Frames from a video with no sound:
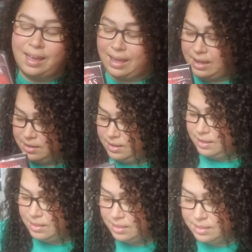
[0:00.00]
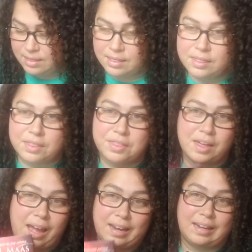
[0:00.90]
and
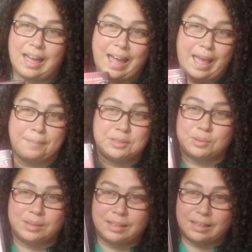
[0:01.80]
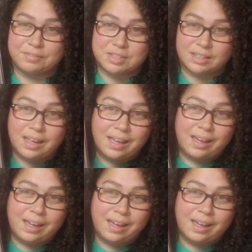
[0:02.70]
I absolutely loved it.